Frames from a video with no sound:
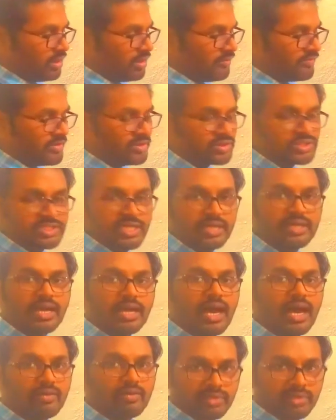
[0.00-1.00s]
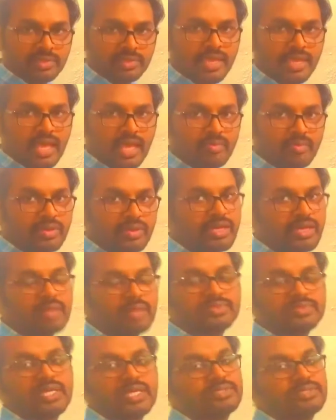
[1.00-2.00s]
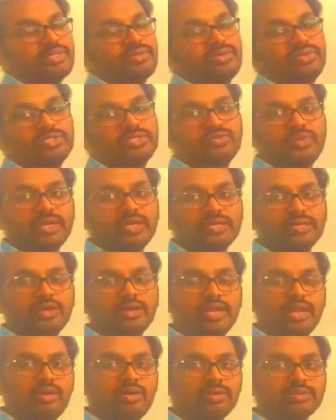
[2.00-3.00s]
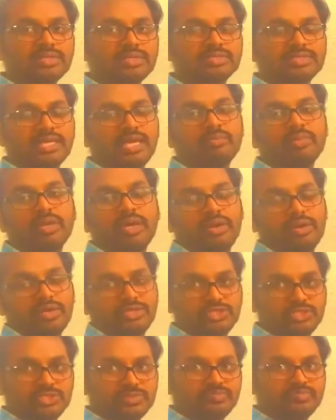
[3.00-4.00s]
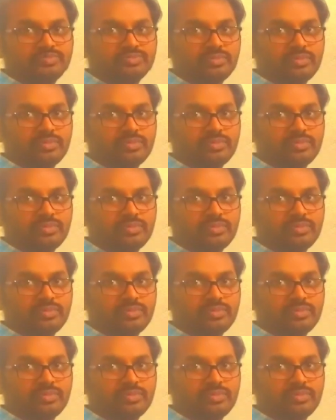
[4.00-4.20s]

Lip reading: If you take r1 cap, it comes as the unit vector along the same direction.